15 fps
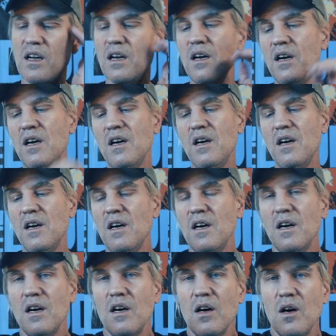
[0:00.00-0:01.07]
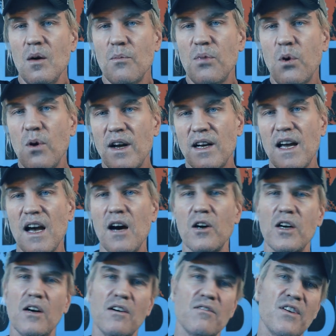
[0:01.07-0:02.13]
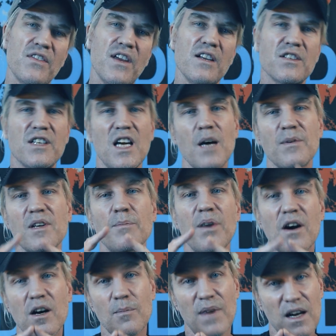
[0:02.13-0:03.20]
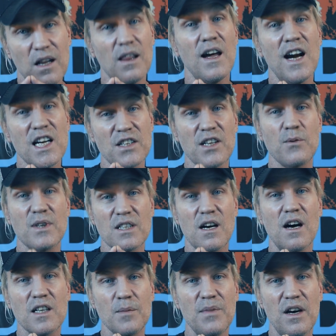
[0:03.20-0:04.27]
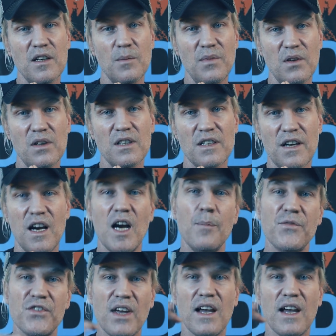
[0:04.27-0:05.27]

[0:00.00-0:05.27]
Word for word: to point out how everything's kept compartmentalized, like we talked about a million times.